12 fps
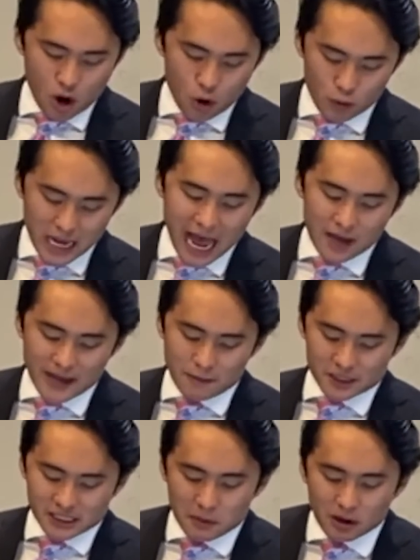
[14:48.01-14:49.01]
we have a
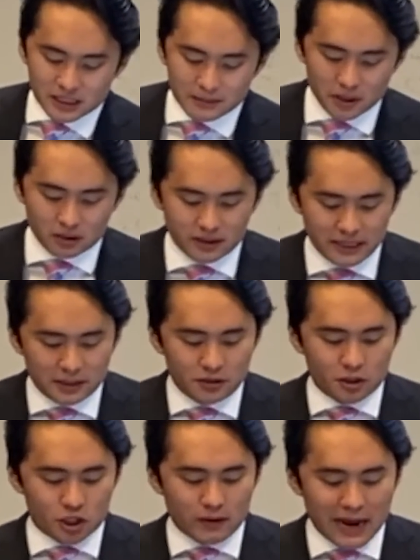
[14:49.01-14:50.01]
responsibility to
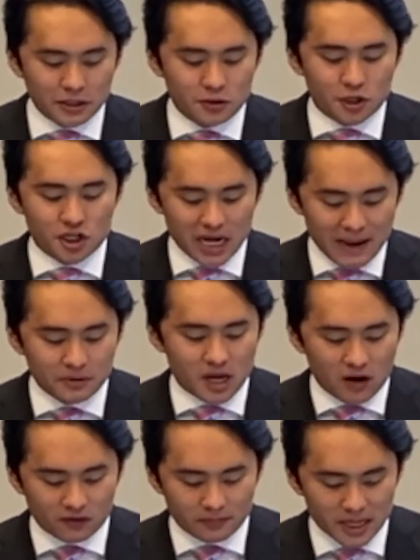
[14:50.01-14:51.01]
try to shape
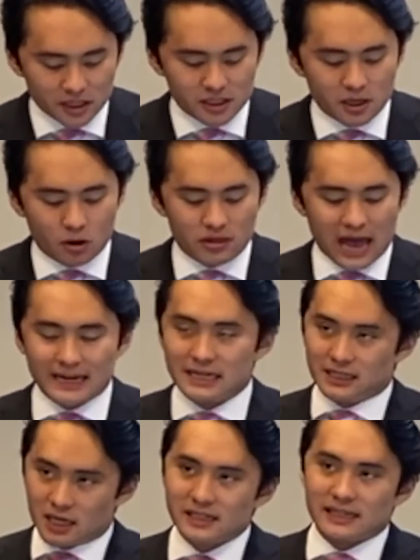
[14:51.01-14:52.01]
government so that it
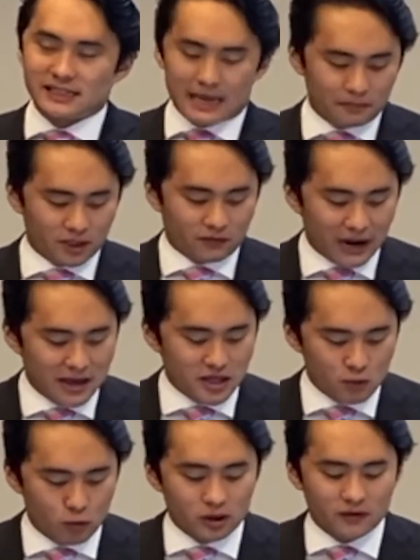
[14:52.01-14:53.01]
does exemplify the
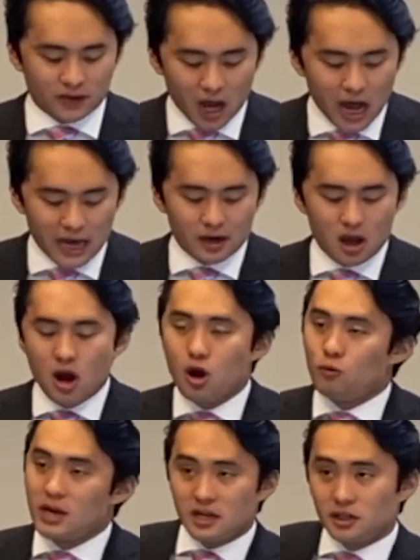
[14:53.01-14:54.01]
will of God.
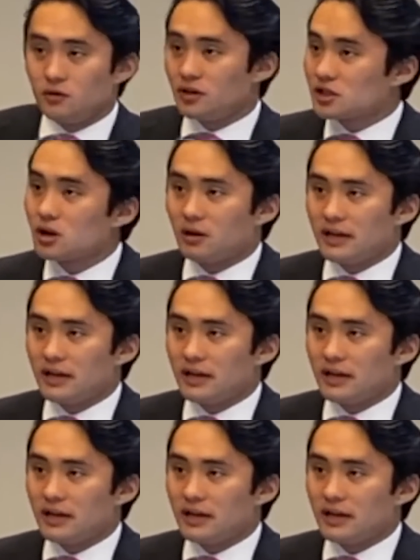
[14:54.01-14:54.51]
We could do this all